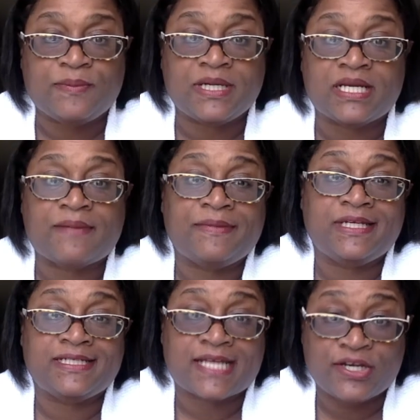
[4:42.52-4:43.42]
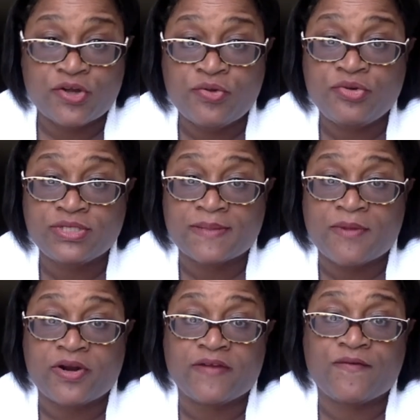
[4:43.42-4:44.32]
pick it up because I know there's a
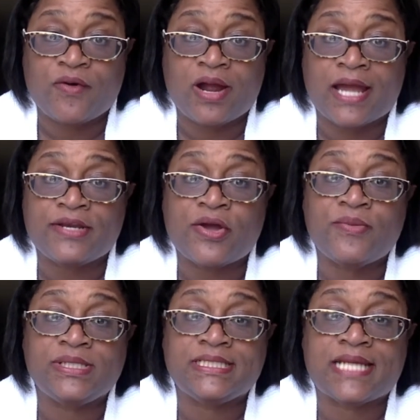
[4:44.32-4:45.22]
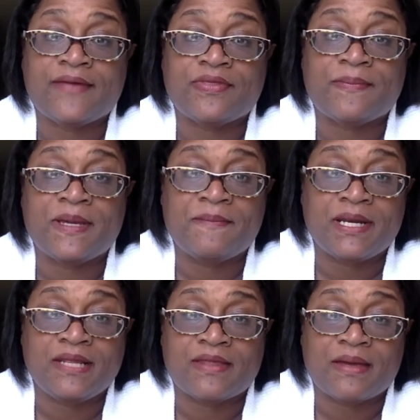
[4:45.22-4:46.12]
market for it. I know it's not the big
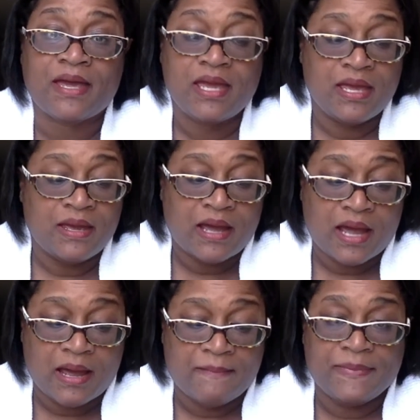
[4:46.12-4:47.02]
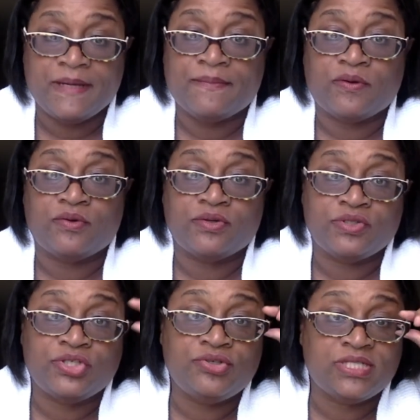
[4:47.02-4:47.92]
money that people
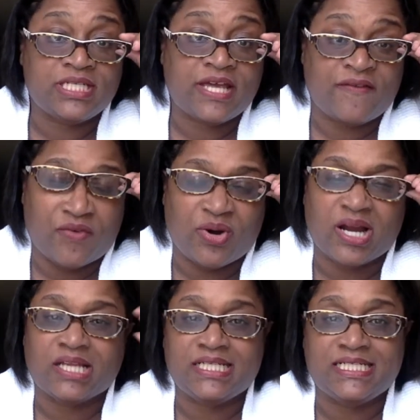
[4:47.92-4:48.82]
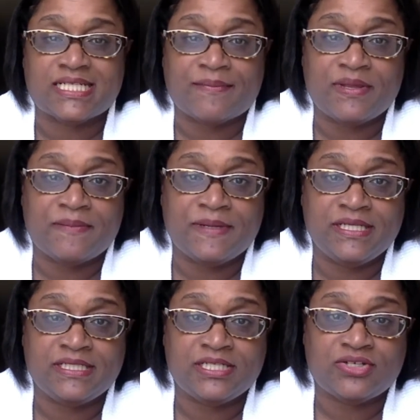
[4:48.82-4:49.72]
used to get for it. At least some of the
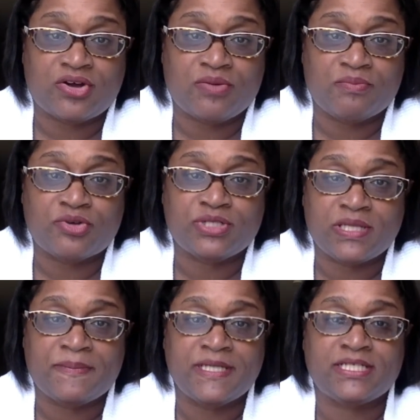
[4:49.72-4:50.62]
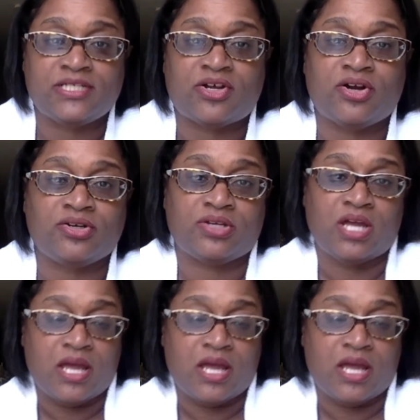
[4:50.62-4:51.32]
pieces, most of the pieces aren't.